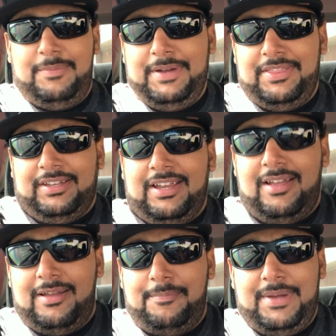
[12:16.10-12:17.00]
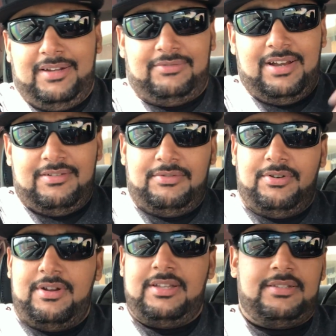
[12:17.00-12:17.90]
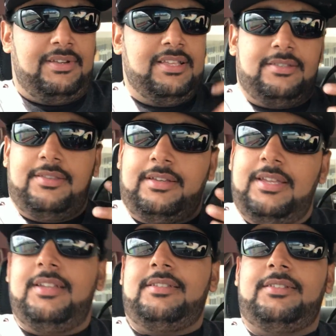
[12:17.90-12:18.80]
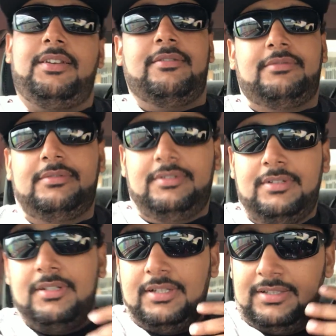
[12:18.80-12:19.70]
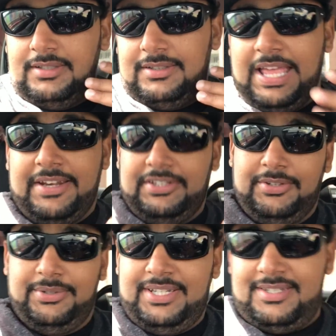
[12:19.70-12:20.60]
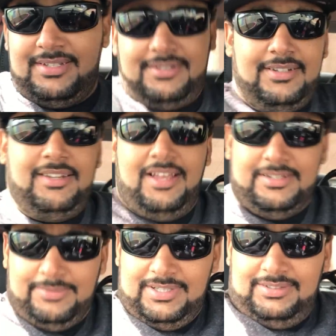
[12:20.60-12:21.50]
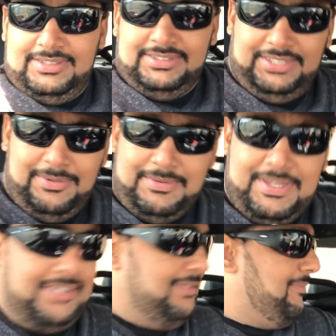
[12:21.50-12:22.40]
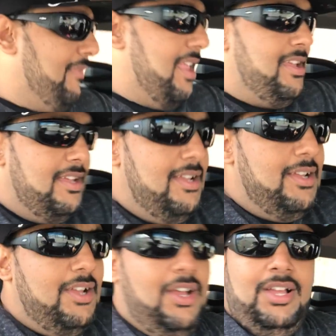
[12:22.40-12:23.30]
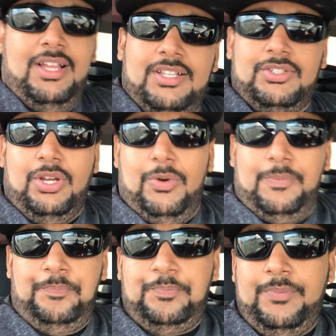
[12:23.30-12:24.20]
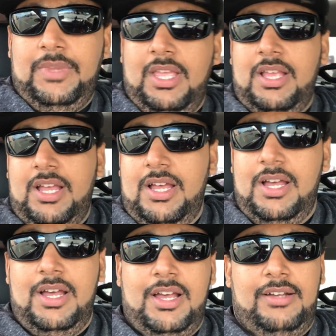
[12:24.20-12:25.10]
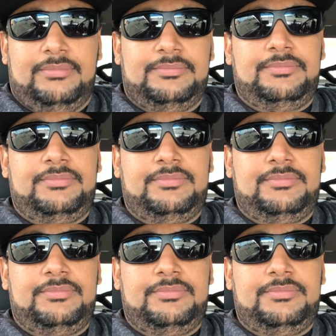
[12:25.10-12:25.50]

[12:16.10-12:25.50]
about the background noise because of the kids, you know, daddy duties as well, you know what I'm saying? So, to